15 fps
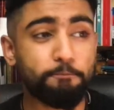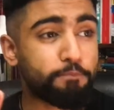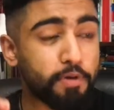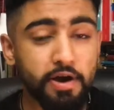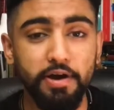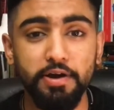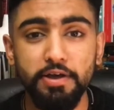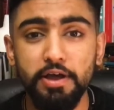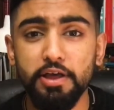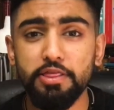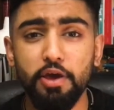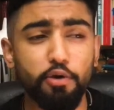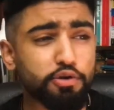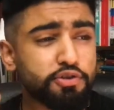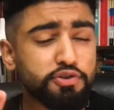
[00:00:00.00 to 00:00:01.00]
but
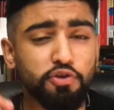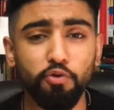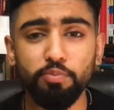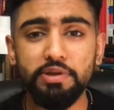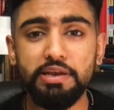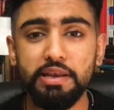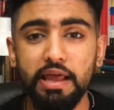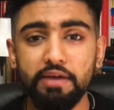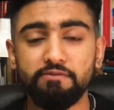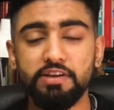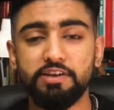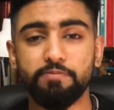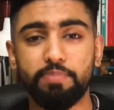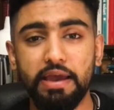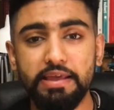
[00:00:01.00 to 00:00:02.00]
there are so many lively
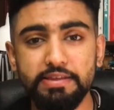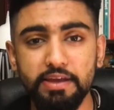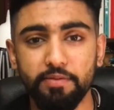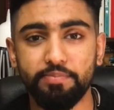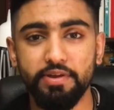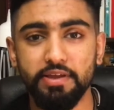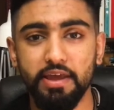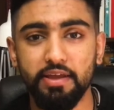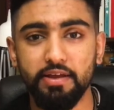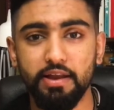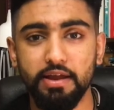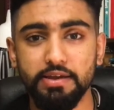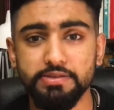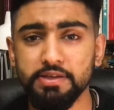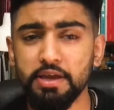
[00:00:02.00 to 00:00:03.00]
debates happening in
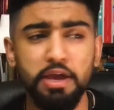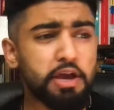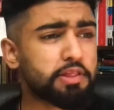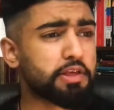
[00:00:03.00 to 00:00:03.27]
class.